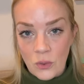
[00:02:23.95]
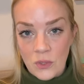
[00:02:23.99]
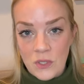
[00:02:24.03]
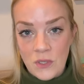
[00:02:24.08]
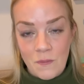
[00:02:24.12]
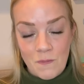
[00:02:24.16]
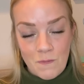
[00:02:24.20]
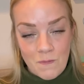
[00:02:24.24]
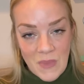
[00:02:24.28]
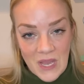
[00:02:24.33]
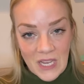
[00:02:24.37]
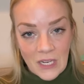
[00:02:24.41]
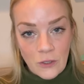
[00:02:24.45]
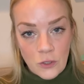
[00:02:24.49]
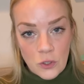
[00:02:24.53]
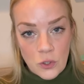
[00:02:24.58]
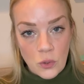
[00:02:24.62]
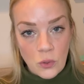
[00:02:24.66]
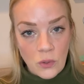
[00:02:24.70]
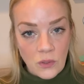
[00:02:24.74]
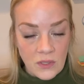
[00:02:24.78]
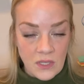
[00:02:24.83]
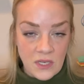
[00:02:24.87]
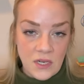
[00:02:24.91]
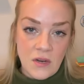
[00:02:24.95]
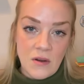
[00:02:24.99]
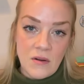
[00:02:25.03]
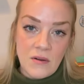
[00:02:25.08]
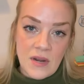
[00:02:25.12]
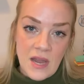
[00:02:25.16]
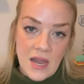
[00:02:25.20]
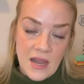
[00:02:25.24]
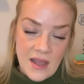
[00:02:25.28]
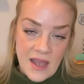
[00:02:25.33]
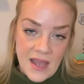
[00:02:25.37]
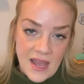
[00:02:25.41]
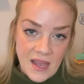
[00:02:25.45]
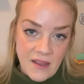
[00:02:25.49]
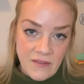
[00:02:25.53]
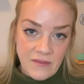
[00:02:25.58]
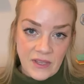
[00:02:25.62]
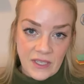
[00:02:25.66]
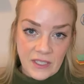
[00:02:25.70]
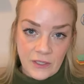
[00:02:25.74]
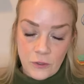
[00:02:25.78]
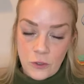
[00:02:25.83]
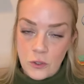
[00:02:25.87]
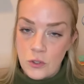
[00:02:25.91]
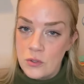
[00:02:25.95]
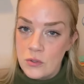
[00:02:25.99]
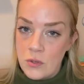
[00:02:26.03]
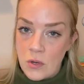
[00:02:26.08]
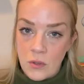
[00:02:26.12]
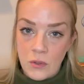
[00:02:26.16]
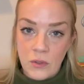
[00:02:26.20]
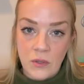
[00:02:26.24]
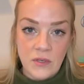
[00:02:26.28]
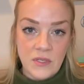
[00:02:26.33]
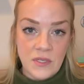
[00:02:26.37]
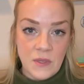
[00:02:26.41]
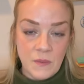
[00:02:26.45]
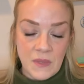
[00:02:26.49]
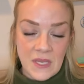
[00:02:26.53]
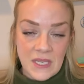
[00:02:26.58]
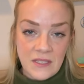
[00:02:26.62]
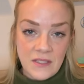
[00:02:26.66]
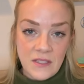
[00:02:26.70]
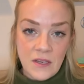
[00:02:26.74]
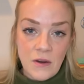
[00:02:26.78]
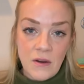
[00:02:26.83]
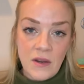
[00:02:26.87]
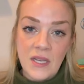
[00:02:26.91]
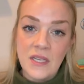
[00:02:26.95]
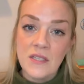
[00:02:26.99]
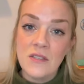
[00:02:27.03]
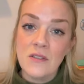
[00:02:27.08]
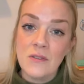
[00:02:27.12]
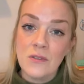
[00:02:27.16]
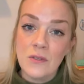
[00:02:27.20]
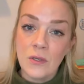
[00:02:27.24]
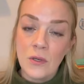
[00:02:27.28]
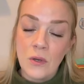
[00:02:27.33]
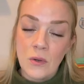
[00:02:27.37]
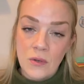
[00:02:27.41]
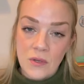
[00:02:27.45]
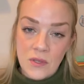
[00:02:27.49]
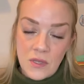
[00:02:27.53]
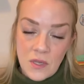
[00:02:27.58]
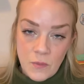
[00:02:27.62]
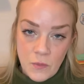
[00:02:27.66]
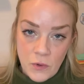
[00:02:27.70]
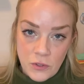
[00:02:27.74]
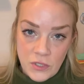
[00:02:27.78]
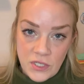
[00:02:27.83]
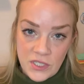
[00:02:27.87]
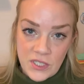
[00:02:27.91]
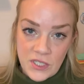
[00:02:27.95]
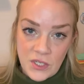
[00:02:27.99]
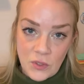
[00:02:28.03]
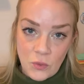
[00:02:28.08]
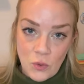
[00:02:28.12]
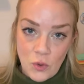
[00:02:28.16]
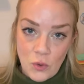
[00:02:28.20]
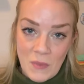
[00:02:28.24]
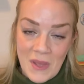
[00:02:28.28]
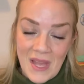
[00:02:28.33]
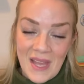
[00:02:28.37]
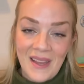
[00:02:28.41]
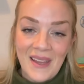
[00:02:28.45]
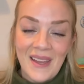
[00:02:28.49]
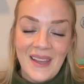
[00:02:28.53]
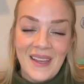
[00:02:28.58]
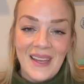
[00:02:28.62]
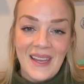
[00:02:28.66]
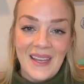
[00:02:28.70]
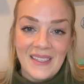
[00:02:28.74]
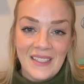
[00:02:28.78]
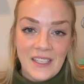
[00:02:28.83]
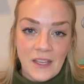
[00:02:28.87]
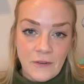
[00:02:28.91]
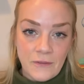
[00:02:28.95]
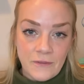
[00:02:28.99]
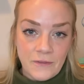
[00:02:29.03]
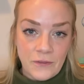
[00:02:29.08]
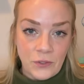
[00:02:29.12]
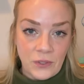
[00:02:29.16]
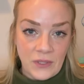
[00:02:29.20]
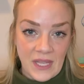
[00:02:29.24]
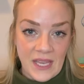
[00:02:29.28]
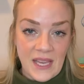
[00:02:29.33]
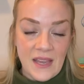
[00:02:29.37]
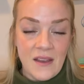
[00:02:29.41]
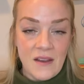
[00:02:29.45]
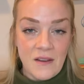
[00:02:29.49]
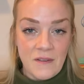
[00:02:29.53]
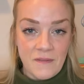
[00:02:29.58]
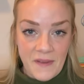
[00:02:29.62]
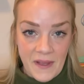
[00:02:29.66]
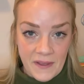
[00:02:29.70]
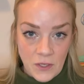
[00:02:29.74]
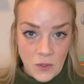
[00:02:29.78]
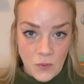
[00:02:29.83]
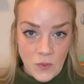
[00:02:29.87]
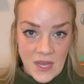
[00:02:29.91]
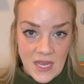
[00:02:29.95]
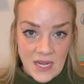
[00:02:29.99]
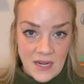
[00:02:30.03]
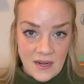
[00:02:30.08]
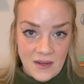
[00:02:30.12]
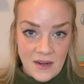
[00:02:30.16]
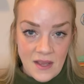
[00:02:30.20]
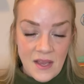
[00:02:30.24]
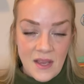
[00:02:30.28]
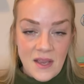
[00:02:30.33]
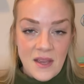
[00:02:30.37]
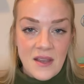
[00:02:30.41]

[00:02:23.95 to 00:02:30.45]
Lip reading: to make sure that you're not having a stroke or something serious is to go to the emergency room and get fully evaluated.